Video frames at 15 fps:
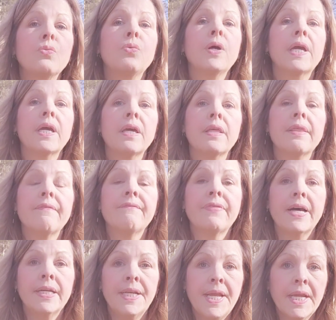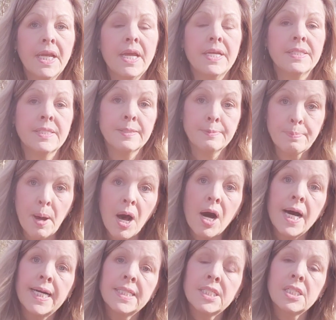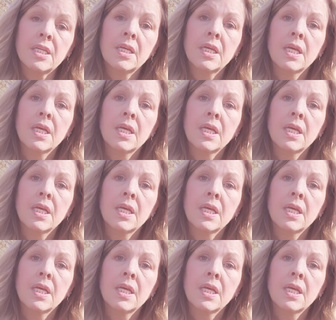with finding a spot